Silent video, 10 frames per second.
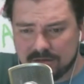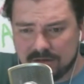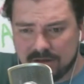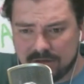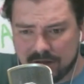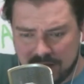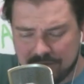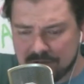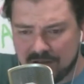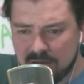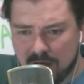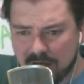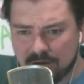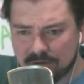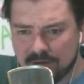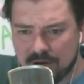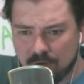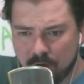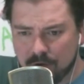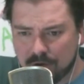again, this email that
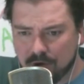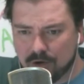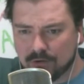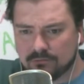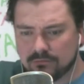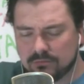you wrote her,